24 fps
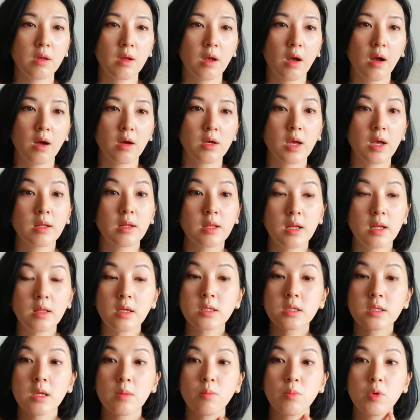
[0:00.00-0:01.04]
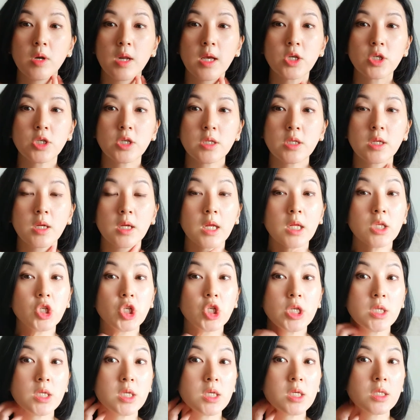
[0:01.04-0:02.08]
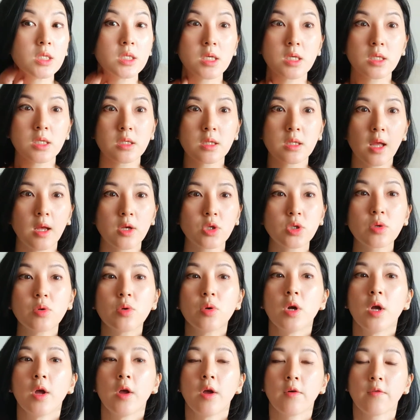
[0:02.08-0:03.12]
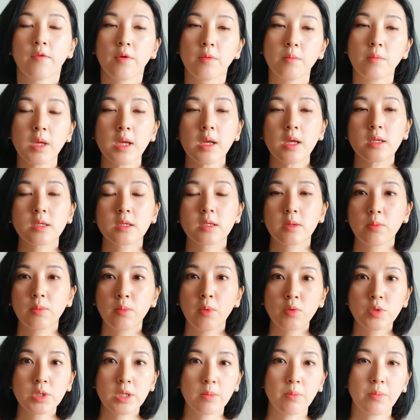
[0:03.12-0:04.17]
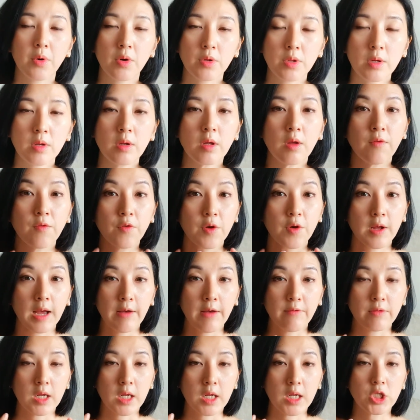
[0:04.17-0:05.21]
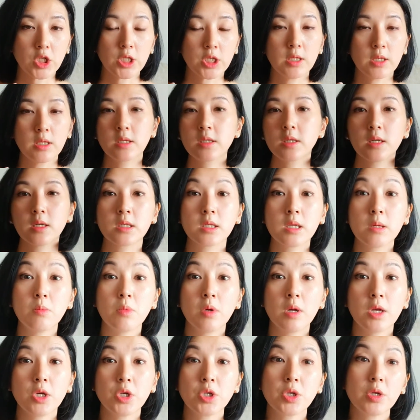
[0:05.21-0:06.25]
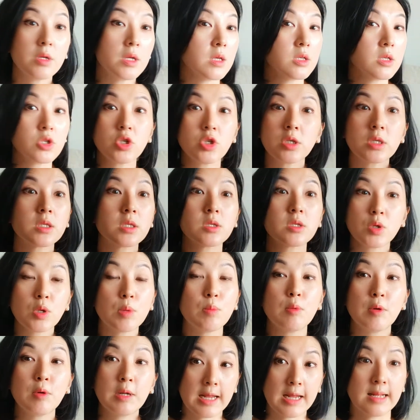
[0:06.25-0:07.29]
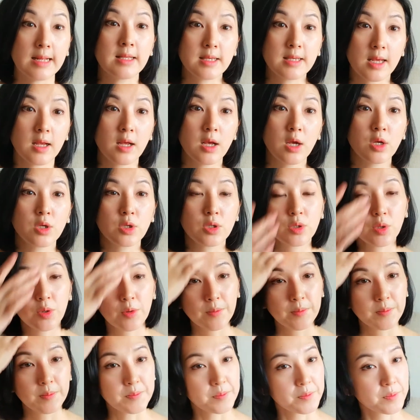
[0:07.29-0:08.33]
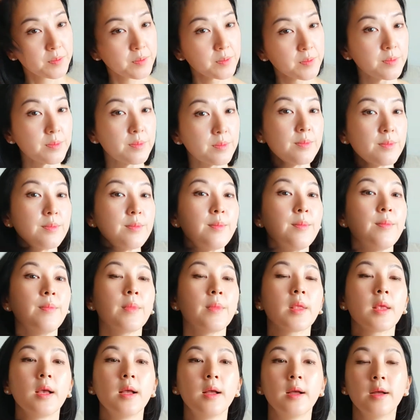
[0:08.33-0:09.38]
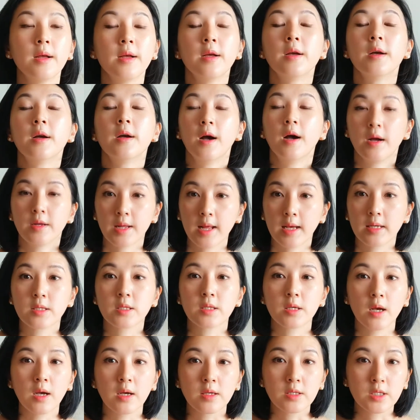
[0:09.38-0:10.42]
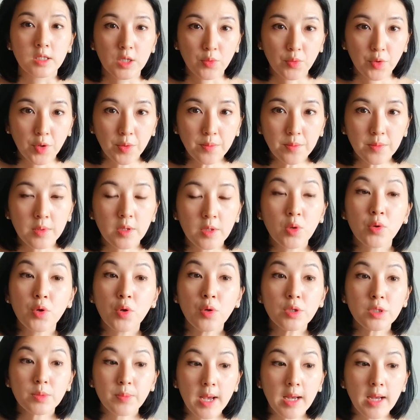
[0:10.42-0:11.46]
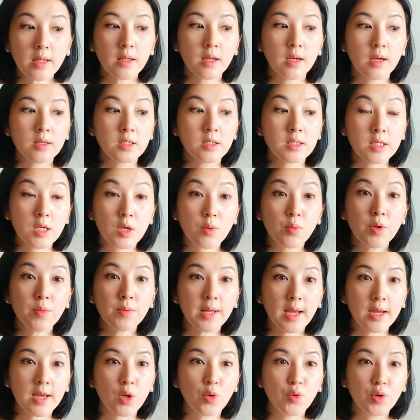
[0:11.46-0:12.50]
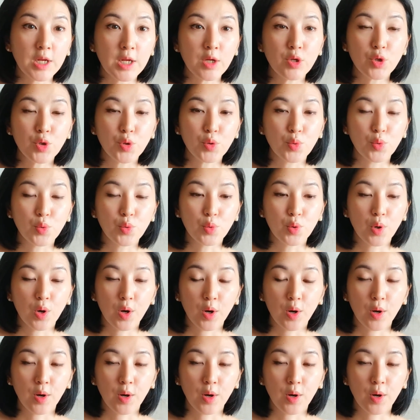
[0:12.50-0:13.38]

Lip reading: Yeah, and then the stimulation, the itchiness is there. So for me, it's most important. If you have the itchiness and stimulation, it's just stimulating. So what do you do when your skin feels itchy? Yes, serum. You use the serum that you need to.